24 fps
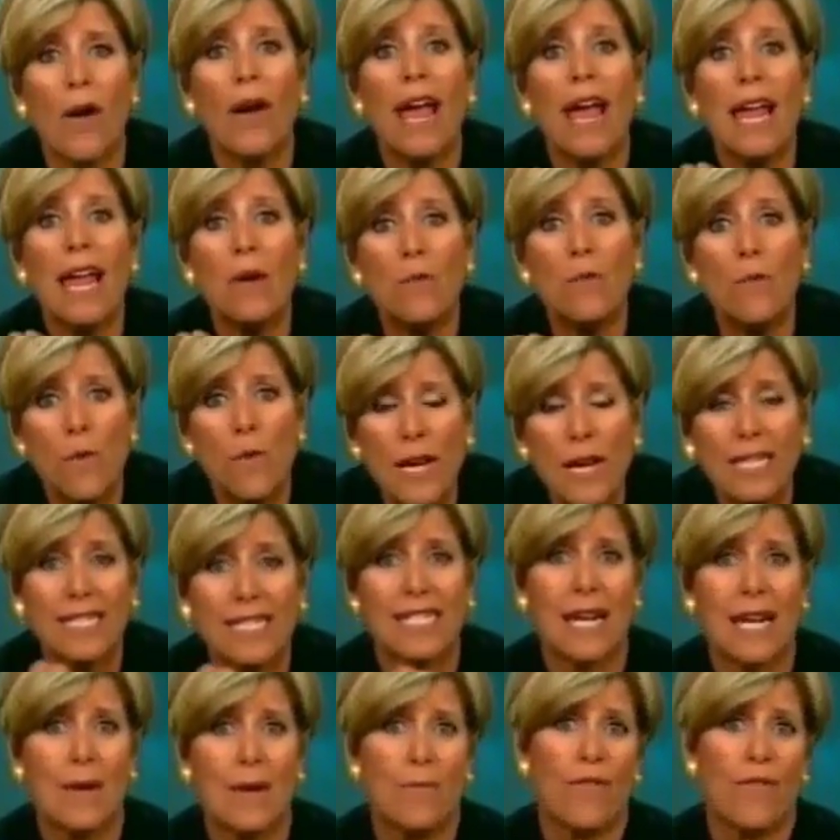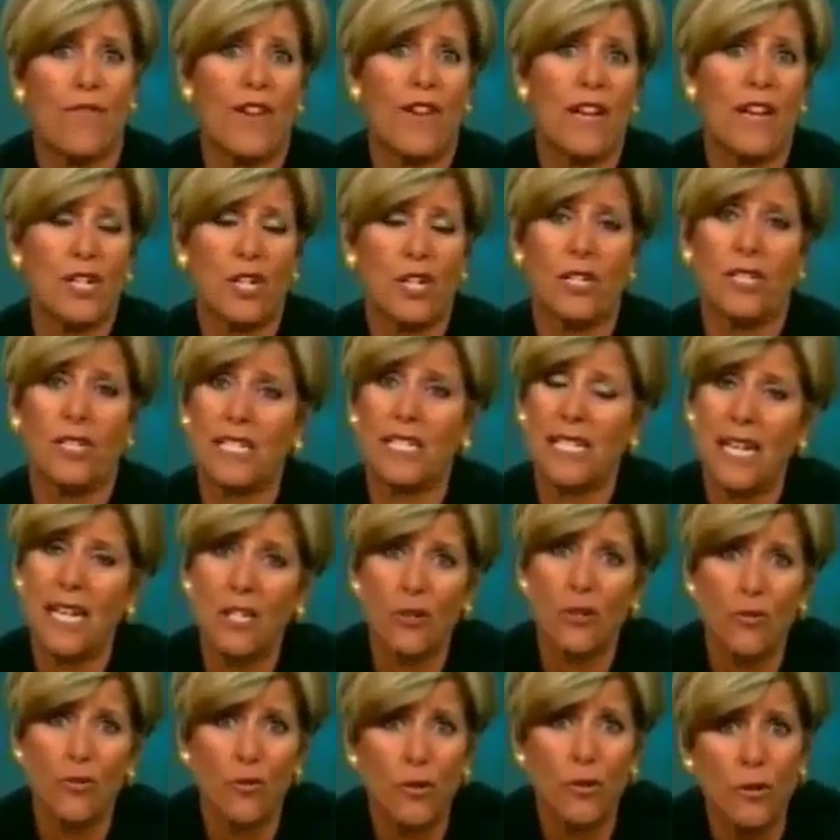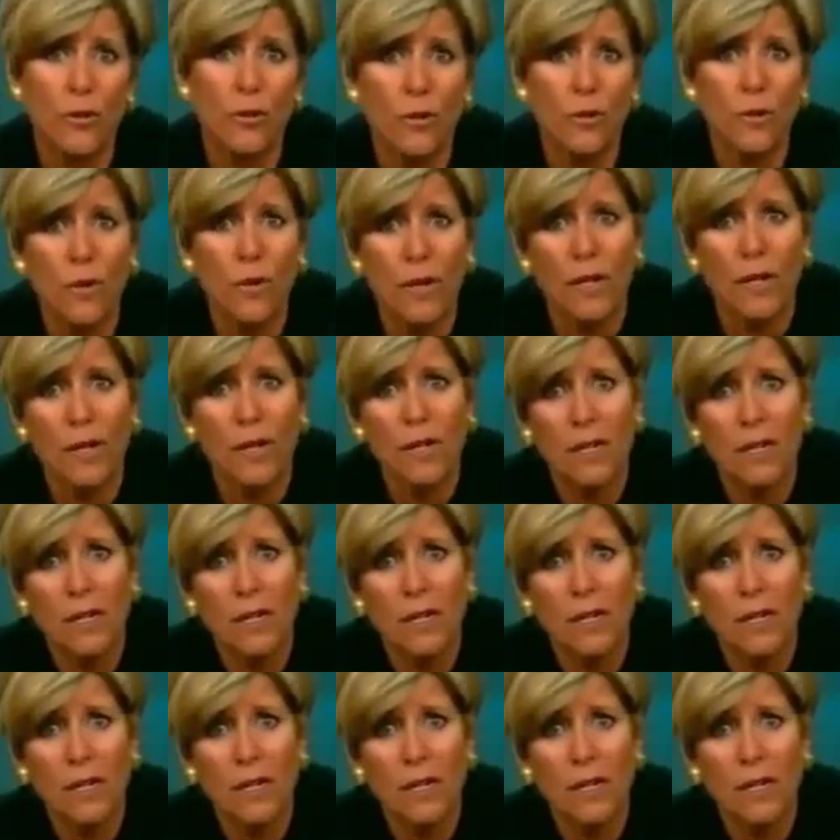are a real estate professional. Is that true?